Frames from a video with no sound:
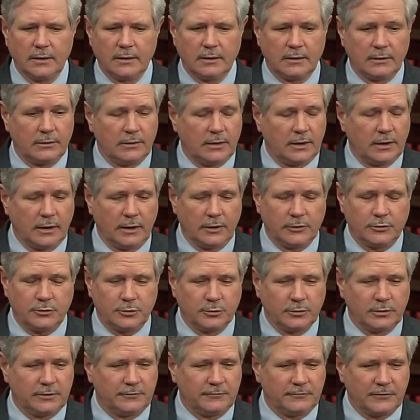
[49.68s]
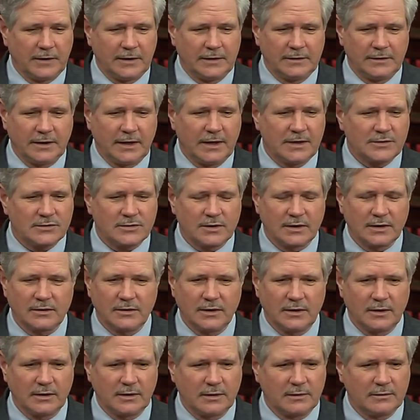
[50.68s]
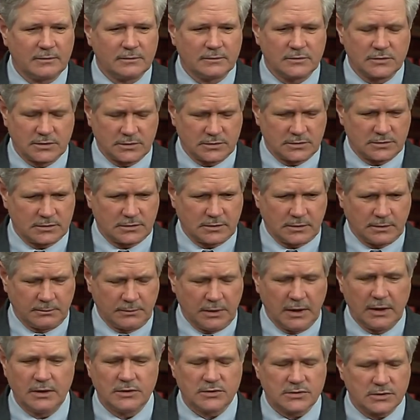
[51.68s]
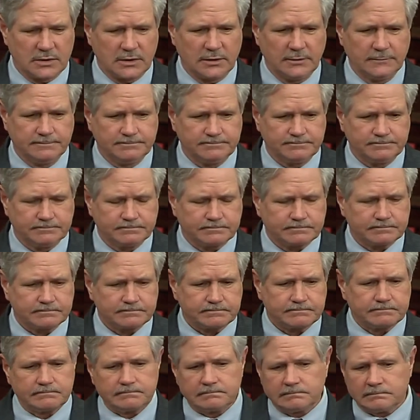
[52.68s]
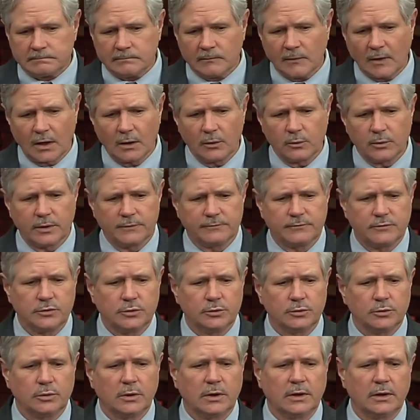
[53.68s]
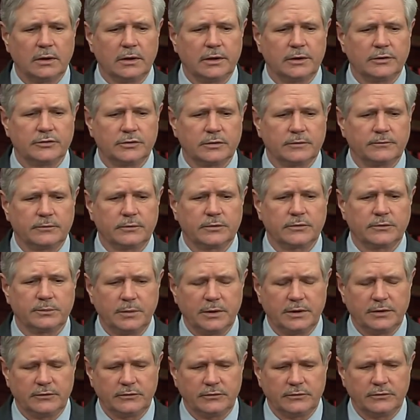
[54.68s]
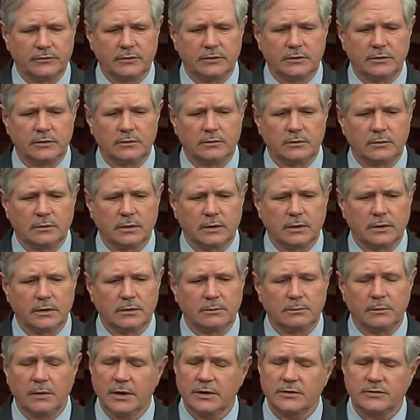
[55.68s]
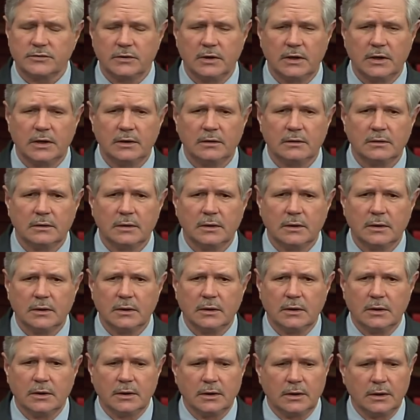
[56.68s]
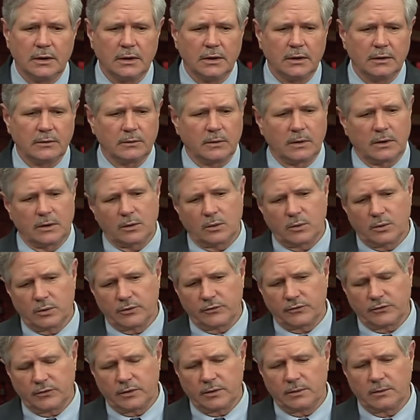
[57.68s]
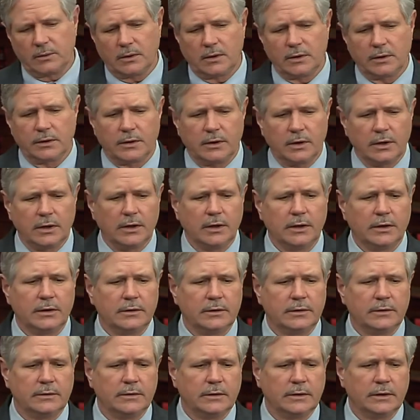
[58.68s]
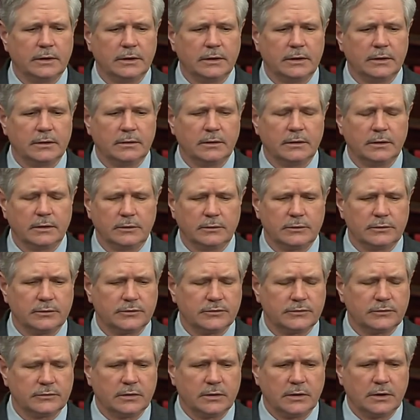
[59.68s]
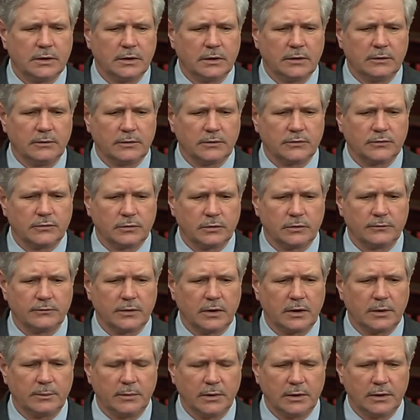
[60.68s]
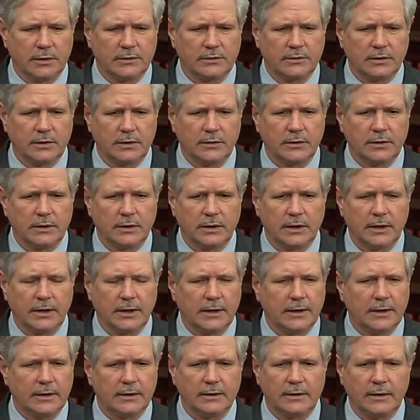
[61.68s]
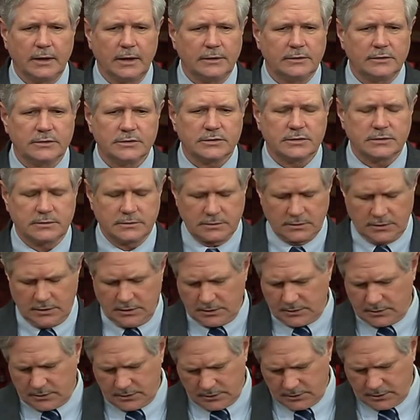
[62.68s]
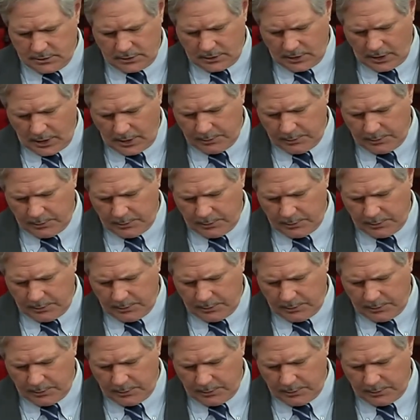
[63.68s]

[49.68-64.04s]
they are truly fantastic. They are just amazing. We have two large Air Force bases in my state, and of course our Guard and others that serve in our military, and I'm